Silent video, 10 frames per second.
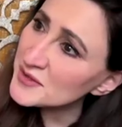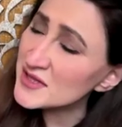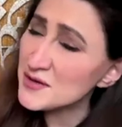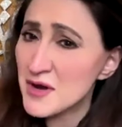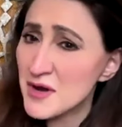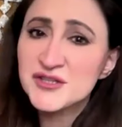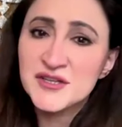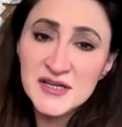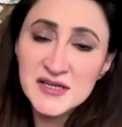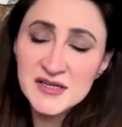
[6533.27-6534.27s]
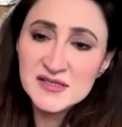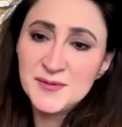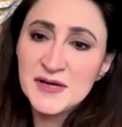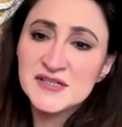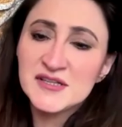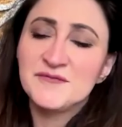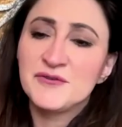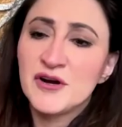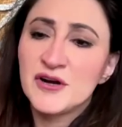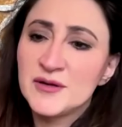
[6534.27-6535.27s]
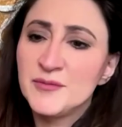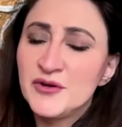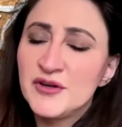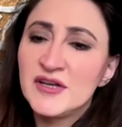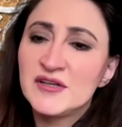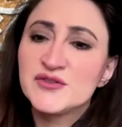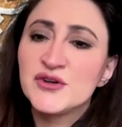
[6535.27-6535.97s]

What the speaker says: but they're much needed, especially for our community.